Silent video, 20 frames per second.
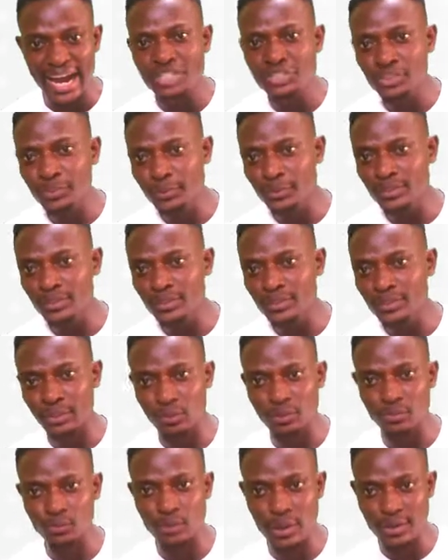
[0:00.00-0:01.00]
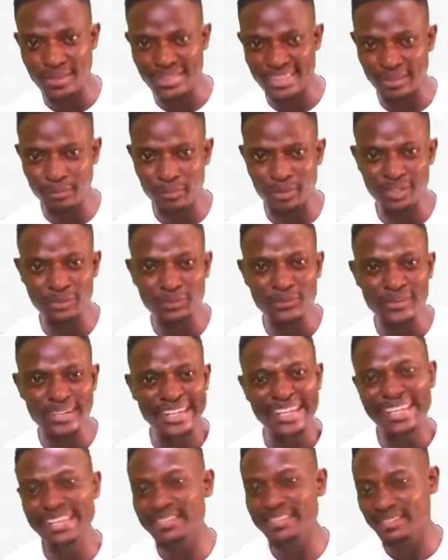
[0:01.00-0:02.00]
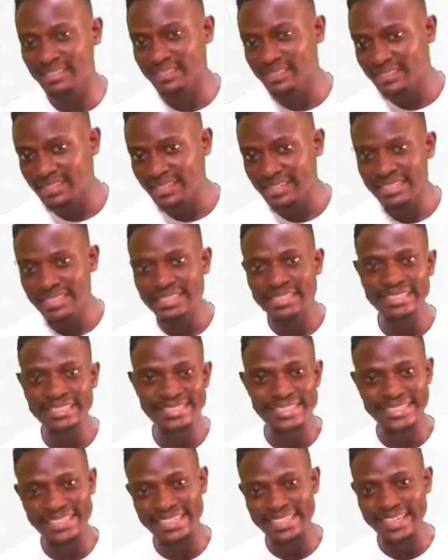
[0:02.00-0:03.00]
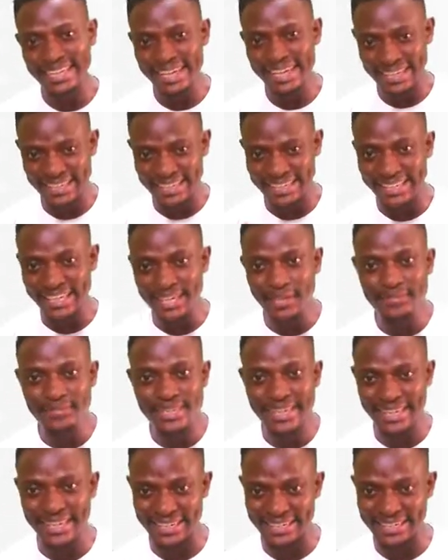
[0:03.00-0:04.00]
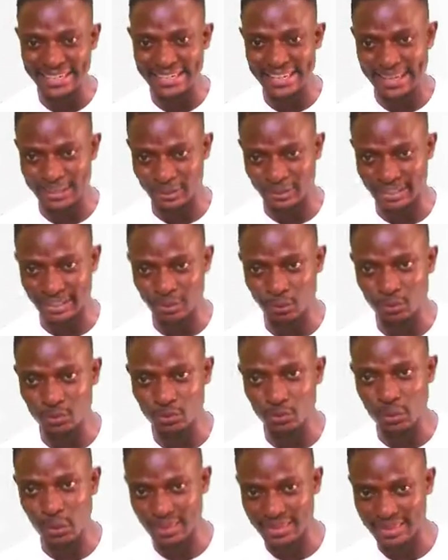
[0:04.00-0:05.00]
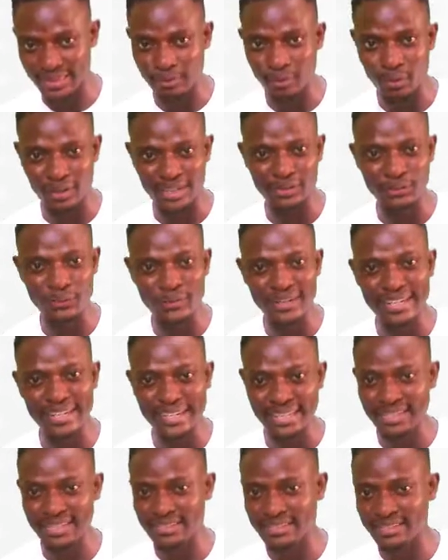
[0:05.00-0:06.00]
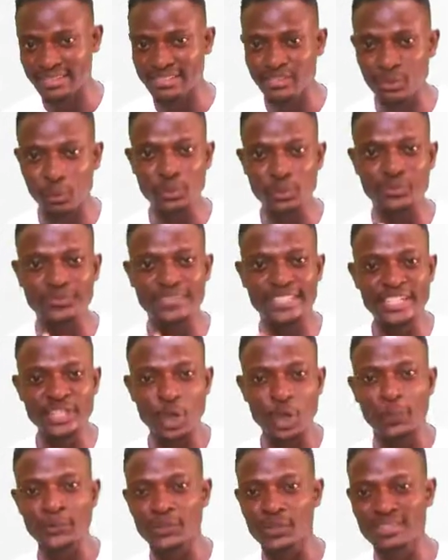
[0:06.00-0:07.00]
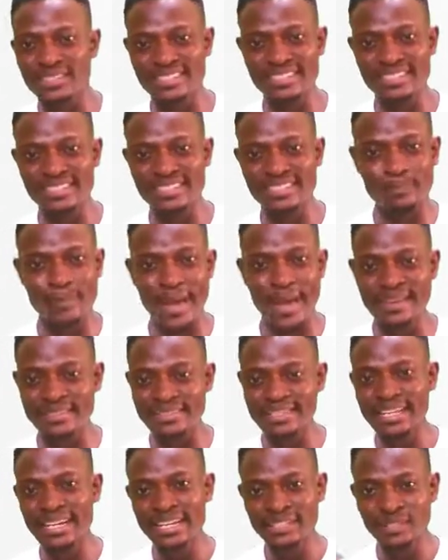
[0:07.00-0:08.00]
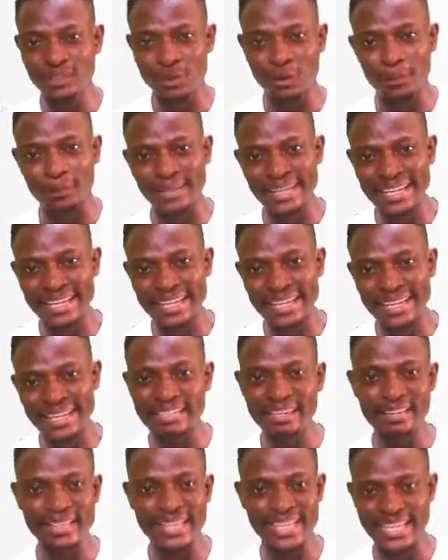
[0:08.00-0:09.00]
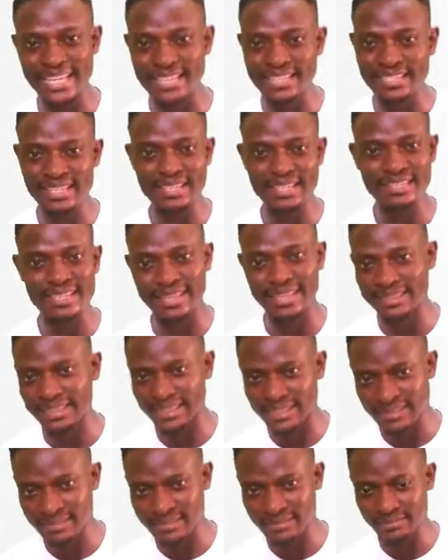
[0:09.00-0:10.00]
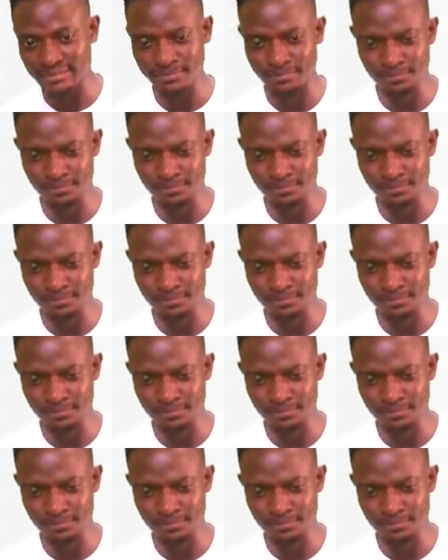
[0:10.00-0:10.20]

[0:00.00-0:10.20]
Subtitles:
attribute that he was wealthy, but he really isn't. D, it gives the indication that he was wealthy, but he really isn't. So which of these options is the best to complete this sentence?